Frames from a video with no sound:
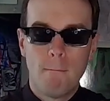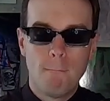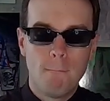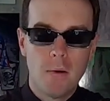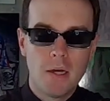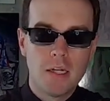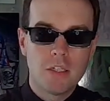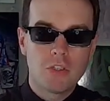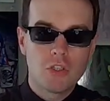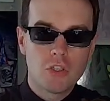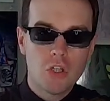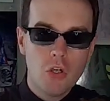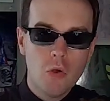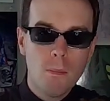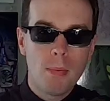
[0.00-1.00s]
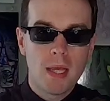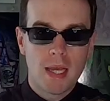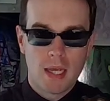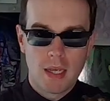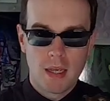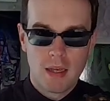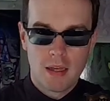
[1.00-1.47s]
But it's too
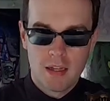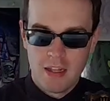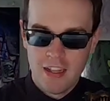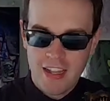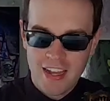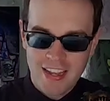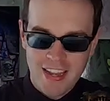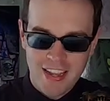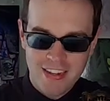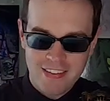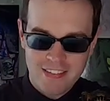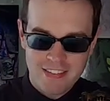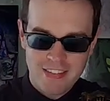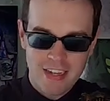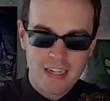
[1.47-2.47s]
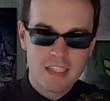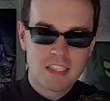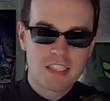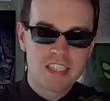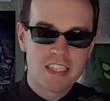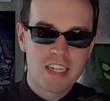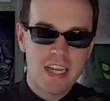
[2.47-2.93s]
big. Like, it's
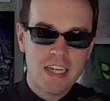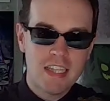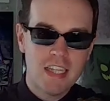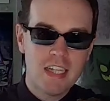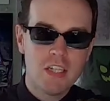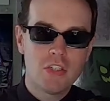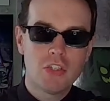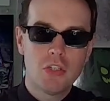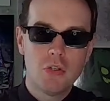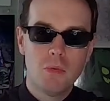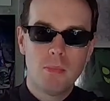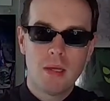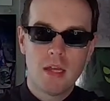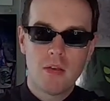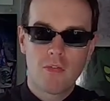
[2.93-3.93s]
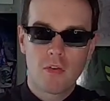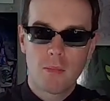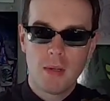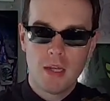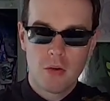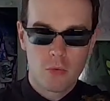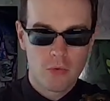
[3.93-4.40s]
slightly too big for
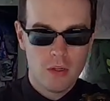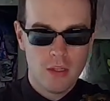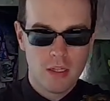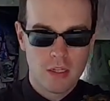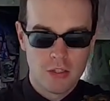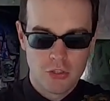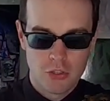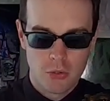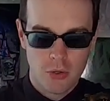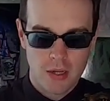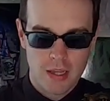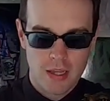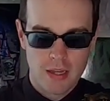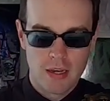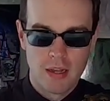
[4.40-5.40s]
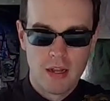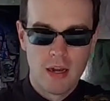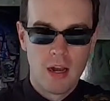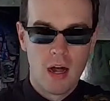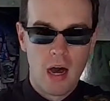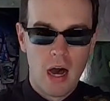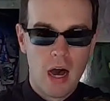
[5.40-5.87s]
me to really enjoy it
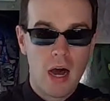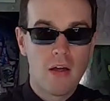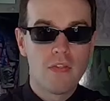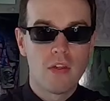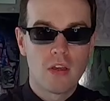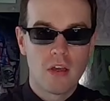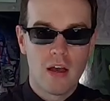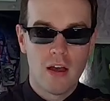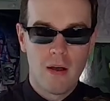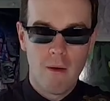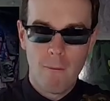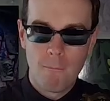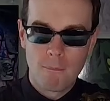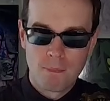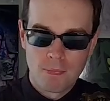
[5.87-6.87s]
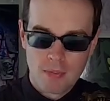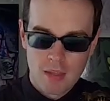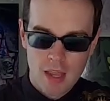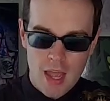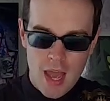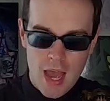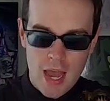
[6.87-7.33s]
on the go.
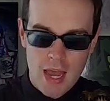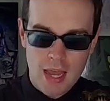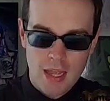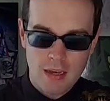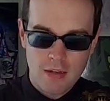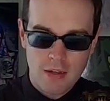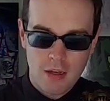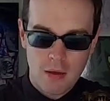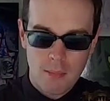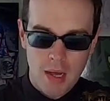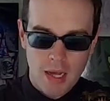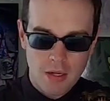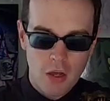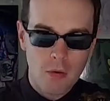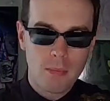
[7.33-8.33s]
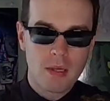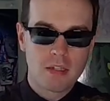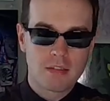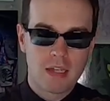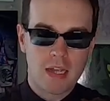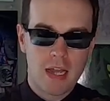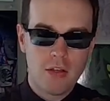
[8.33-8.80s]
And I know because
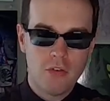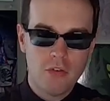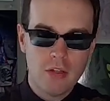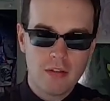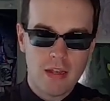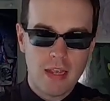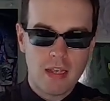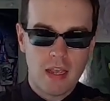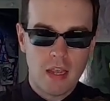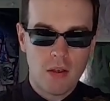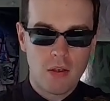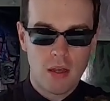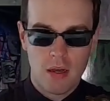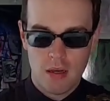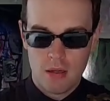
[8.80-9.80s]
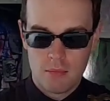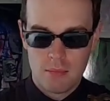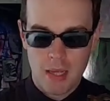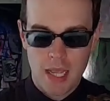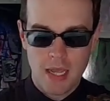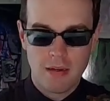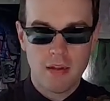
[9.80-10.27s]
like I usually take a
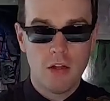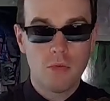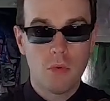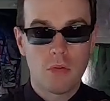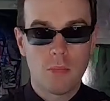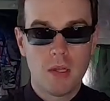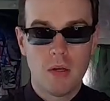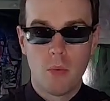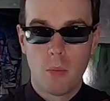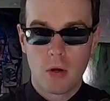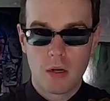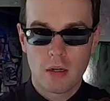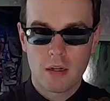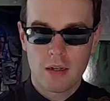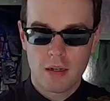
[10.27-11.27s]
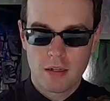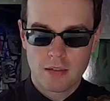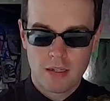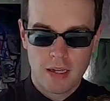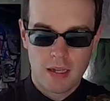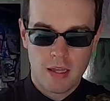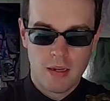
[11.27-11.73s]
handheld with me to work, because
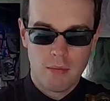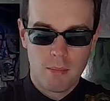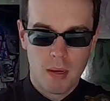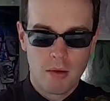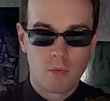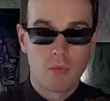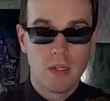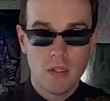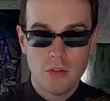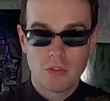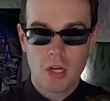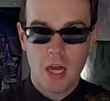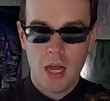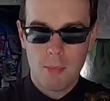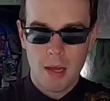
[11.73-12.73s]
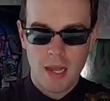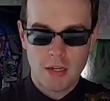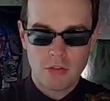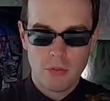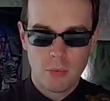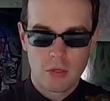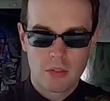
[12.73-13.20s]
in my real job I
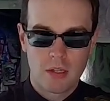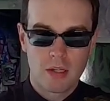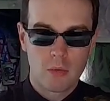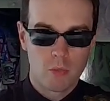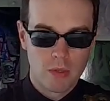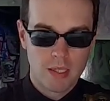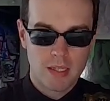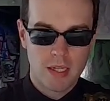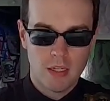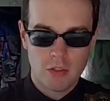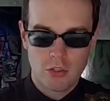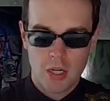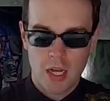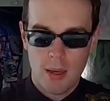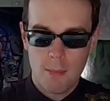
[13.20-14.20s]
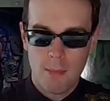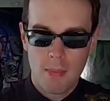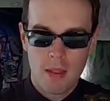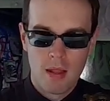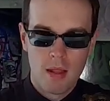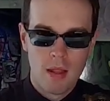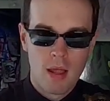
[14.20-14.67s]
actually work like a retail job,
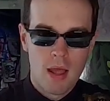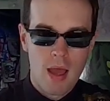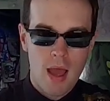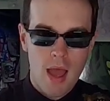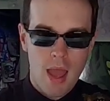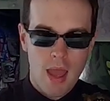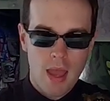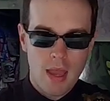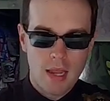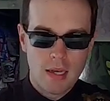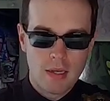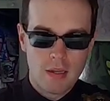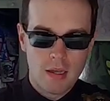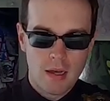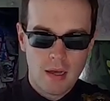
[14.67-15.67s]
and